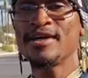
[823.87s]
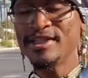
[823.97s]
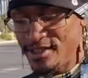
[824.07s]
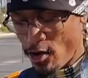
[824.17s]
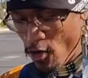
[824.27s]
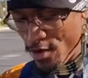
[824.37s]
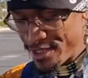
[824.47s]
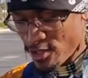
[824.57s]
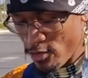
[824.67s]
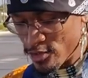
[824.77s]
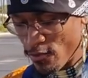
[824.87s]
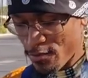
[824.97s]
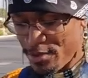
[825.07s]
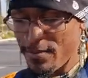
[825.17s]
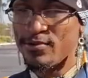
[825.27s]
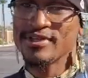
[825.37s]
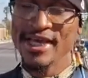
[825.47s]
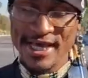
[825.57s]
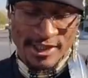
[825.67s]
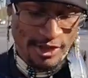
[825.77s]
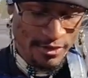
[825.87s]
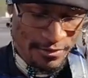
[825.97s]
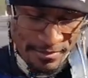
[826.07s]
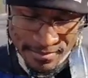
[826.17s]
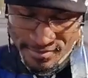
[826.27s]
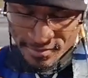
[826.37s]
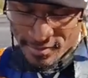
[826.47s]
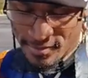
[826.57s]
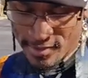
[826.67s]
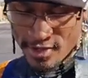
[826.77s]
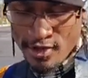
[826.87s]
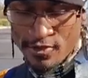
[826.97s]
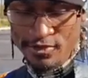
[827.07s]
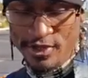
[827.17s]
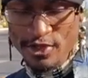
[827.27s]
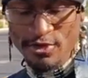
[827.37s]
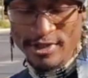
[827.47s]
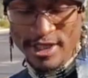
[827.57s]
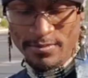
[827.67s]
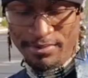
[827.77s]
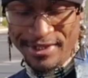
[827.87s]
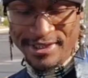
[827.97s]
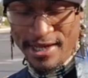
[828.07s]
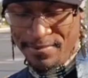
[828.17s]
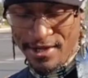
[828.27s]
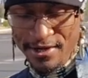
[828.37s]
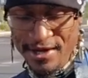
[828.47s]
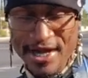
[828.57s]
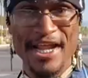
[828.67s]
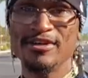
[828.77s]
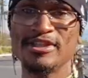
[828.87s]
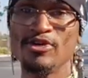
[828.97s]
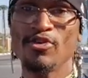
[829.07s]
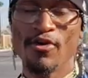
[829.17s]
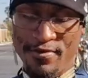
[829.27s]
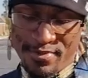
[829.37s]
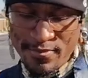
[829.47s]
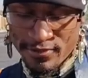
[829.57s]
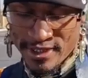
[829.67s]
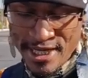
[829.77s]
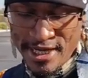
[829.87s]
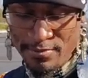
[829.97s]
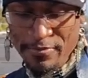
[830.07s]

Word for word: can always goes over people's heads too know, use this precept here, and they'll still go over people's head.